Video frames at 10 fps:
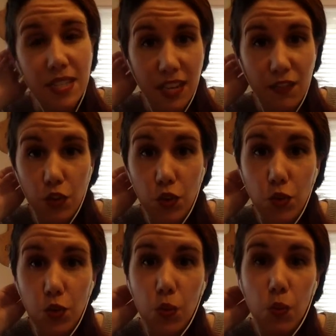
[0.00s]
Like, if
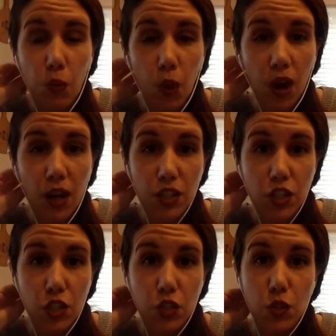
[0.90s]
you want
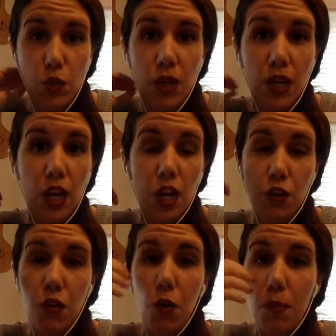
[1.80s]
to
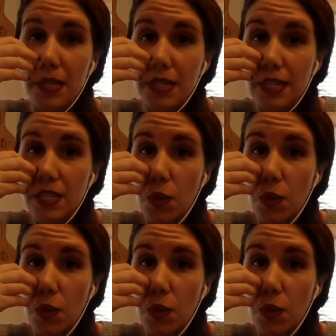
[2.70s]
grow a business